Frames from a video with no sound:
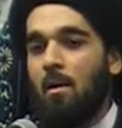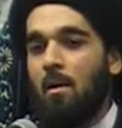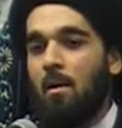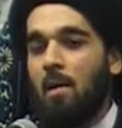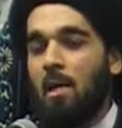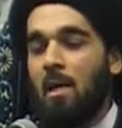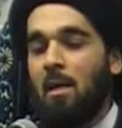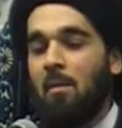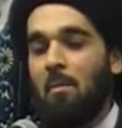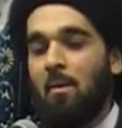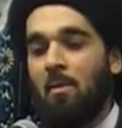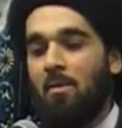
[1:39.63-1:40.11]

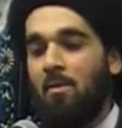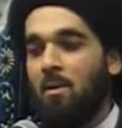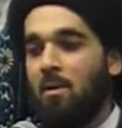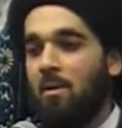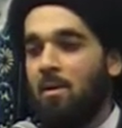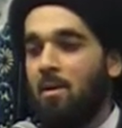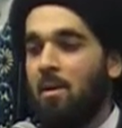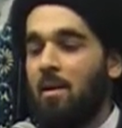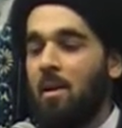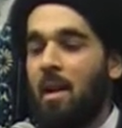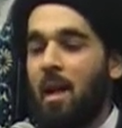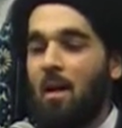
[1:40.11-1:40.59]
commit the
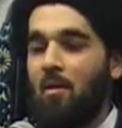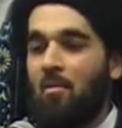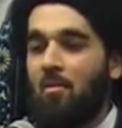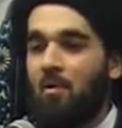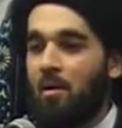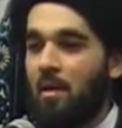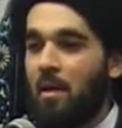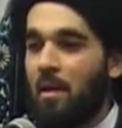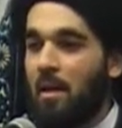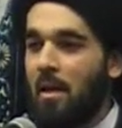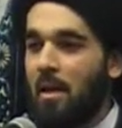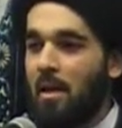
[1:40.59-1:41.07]
sin
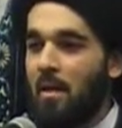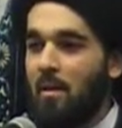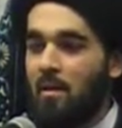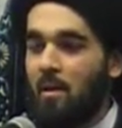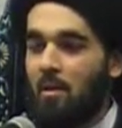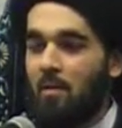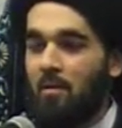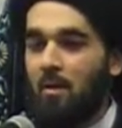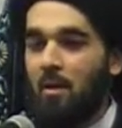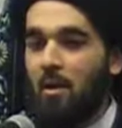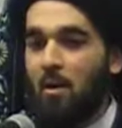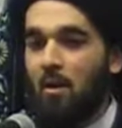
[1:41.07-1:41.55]
ever again
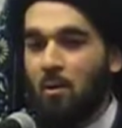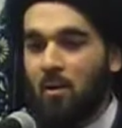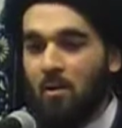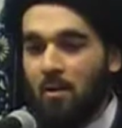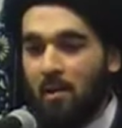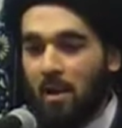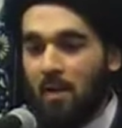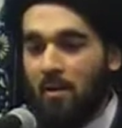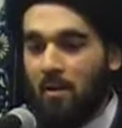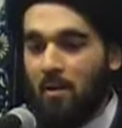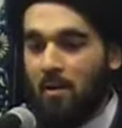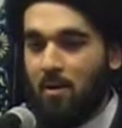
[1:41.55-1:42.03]
if you don't
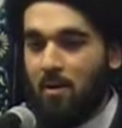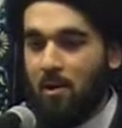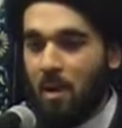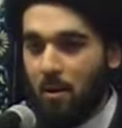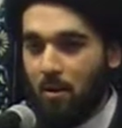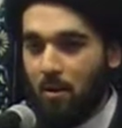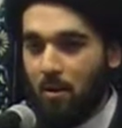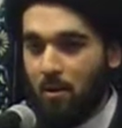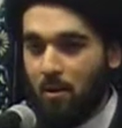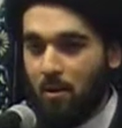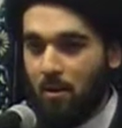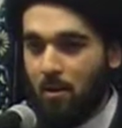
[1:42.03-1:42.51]
take this
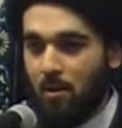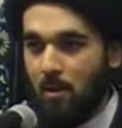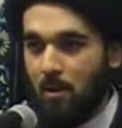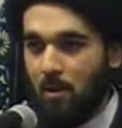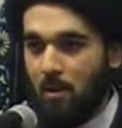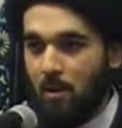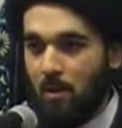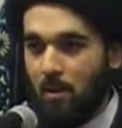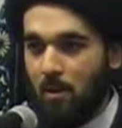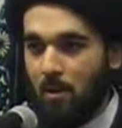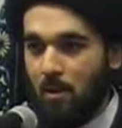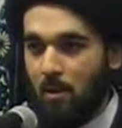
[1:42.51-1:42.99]
opportunity.